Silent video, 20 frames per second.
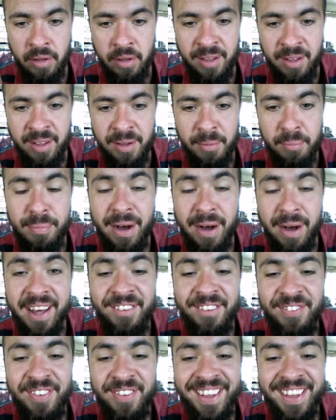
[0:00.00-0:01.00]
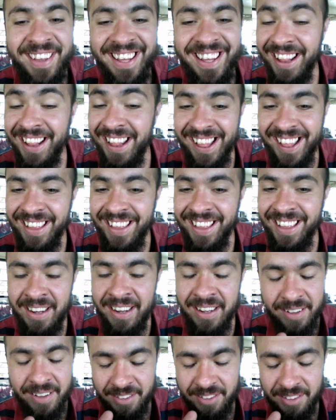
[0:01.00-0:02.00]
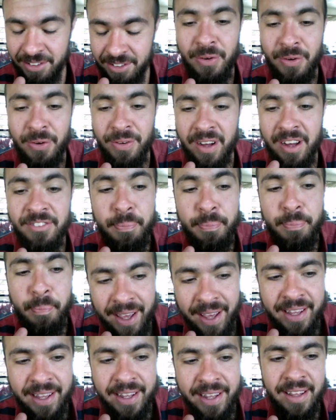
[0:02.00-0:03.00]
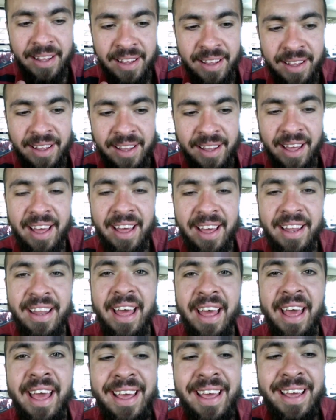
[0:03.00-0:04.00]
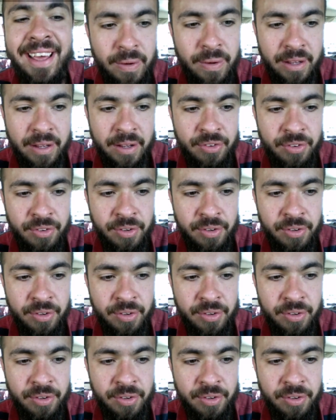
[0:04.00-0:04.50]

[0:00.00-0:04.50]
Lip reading: by the feelings, this is a quote, of pain and anguish